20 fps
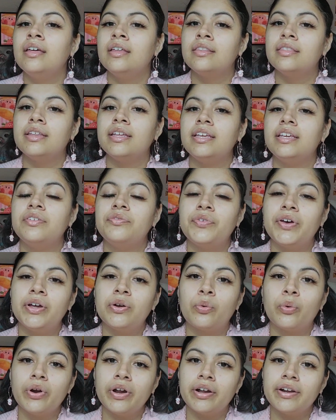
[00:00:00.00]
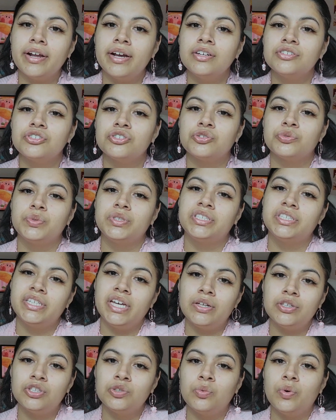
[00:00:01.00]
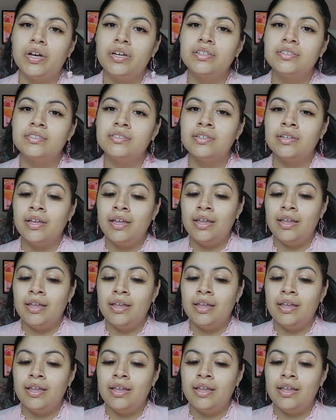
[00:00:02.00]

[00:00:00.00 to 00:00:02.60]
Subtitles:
the event organizers reached out to us